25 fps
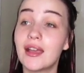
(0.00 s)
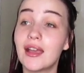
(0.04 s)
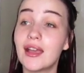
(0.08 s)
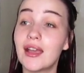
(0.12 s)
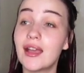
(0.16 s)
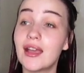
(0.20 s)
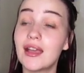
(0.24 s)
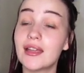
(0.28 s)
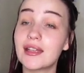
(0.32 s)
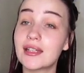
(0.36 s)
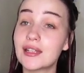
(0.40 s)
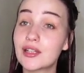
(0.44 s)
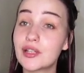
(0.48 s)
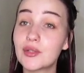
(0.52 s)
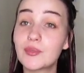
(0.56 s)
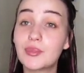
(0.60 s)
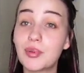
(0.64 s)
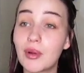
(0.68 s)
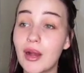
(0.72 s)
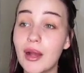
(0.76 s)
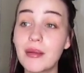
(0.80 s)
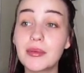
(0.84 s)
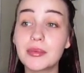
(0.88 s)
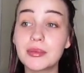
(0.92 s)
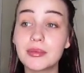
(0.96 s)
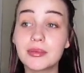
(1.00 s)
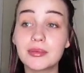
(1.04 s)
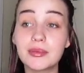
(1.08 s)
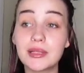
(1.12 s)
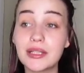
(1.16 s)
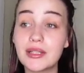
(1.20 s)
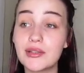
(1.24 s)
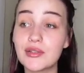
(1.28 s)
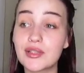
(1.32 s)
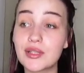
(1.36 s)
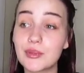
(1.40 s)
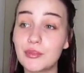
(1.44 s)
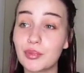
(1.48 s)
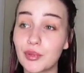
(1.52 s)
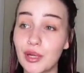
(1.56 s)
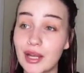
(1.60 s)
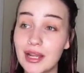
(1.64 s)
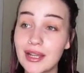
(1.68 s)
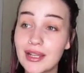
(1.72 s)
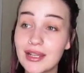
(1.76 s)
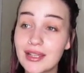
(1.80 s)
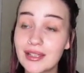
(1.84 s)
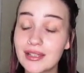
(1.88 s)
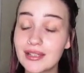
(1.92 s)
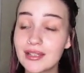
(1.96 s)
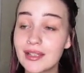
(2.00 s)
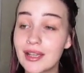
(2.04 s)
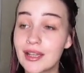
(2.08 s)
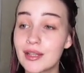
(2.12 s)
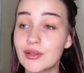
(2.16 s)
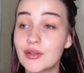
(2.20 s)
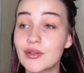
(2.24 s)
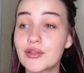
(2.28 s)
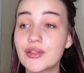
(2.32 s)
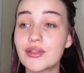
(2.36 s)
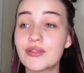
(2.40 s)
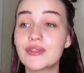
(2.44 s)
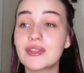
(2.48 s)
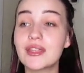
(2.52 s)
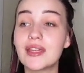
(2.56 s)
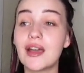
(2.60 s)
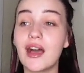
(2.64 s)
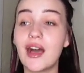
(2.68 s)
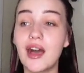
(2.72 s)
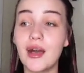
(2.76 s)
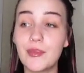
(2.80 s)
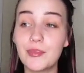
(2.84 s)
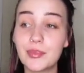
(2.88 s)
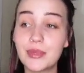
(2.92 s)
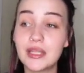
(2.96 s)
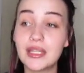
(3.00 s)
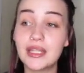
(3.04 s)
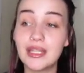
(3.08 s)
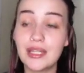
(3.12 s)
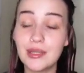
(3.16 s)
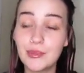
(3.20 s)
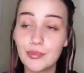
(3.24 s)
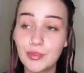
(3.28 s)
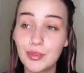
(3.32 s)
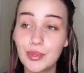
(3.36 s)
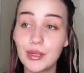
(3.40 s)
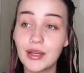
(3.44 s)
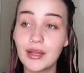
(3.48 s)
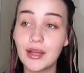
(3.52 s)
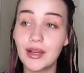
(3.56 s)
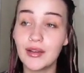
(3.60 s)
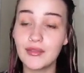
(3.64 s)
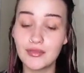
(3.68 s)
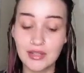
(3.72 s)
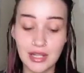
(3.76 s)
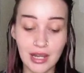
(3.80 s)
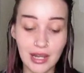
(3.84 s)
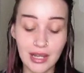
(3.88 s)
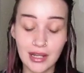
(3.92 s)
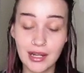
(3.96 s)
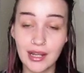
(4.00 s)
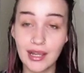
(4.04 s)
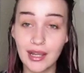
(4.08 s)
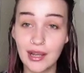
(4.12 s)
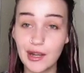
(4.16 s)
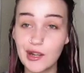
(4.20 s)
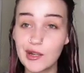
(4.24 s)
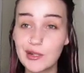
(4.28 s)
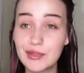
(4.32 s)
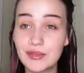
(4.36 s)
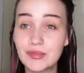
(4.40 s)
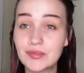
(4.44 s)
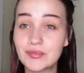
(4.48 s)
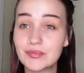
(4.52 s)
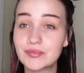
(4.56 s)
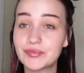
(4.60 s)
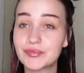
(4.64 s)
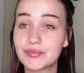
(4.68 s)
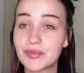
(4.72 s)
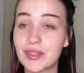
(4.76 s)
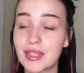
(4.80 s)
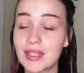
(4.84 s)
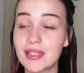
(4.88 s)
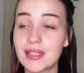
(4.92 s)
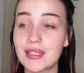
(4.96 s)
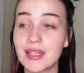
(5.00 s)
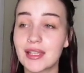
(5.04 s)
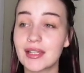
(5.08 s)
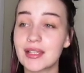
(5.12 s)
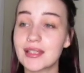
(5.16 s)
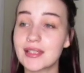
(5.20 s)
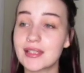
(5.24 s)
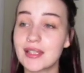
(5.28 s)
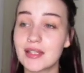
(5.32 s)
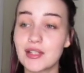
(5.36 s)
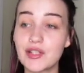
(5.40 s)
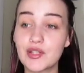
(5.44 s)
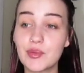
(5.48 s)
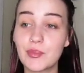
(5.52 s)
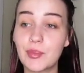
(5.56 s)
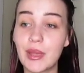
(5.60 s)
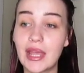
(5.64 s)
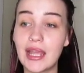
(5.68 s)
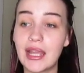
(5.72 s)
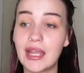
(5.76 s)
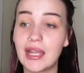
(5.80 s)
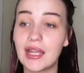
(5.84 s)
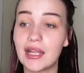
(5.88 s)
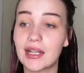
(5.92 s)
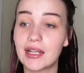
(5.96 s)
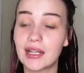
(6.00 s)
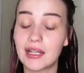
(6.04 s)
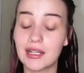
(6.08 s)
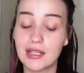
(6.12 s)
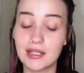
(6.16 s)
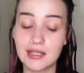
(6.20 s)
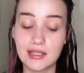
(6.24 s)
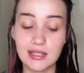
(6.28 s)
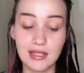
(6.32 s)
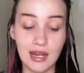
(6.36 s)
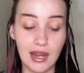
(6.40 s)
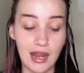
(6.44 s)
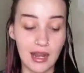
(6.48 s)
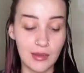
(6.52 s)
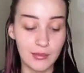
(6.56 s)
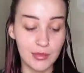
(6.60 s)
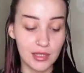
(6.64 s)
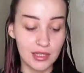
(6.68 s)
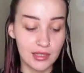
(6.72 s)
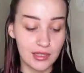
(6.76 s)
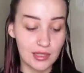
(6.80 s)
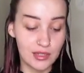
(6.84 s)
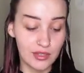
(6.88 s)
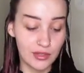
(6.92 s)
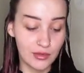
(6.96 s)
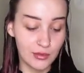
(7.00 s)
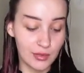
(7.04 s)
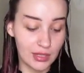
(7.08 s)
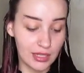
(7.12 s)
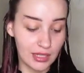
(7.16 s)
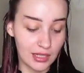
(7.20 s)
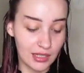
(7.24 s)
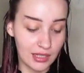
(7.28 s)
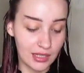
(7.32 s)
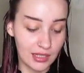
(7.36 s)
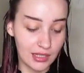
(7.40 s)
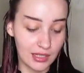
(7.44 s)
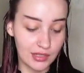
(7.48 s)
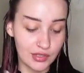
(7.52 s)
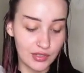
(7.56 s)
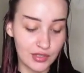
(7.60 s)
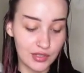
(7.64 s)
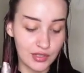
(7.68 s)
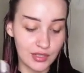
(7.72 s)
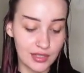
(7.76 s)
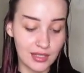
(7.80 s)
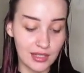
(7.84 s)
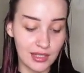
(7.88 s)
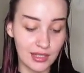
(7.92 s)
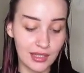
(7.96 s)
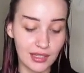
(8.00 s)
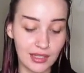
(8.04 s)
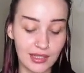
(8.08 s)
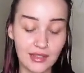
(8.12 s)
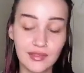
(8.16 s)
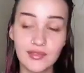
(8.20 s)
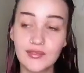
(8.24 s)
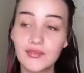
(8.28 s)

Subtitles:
And it could probably use a break. And also the upkeep of dyed hair is like such a pain, and it's time consuming, and it's just like